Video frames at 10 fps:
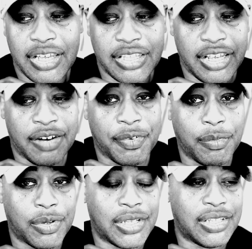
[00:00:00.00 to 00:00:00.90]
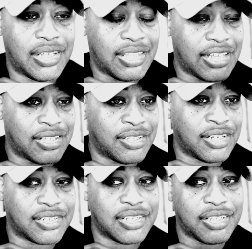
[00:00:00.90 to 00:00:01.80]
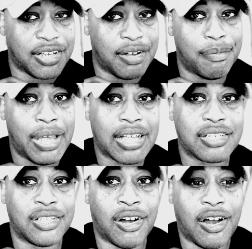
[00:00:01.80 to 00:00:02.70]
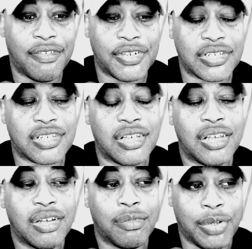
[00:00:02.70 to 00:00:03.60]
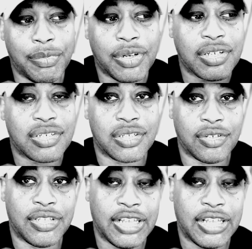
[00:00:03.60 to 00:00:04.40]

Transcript: And everyone that doesn't come back to the office, we will consider